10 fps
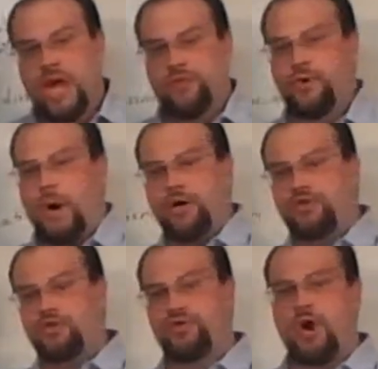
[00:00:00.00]
So our
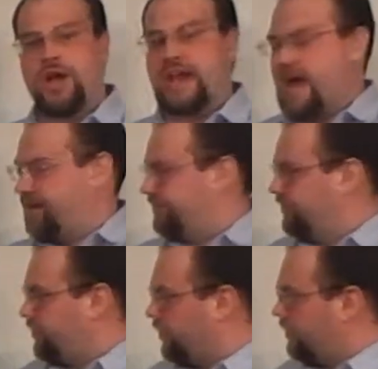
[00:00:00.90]
strong
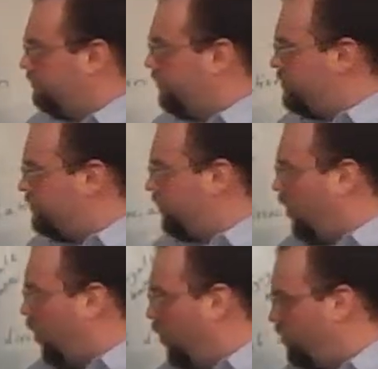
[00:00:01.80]
acids are going to produce
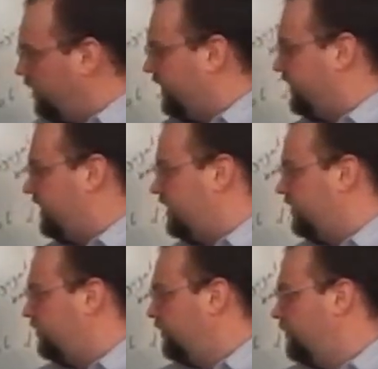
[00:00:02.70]
only
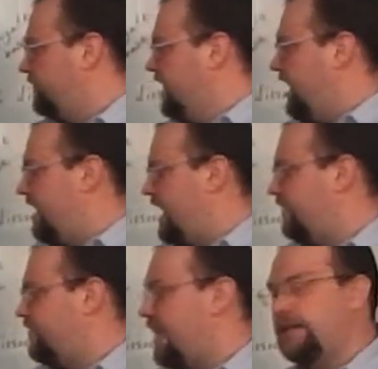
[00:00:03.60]
these and
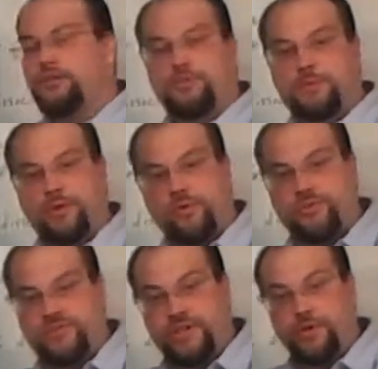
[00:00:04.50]
have negligible
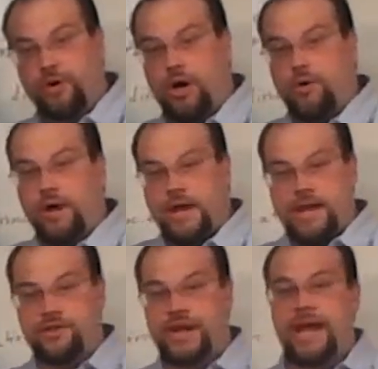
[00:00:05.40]
or zero
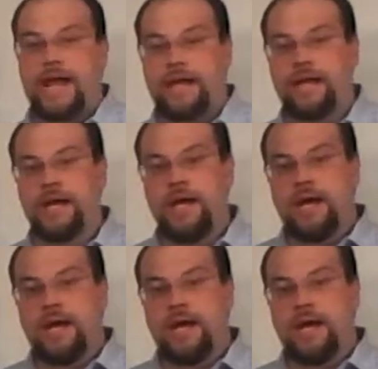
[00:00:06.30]
HA,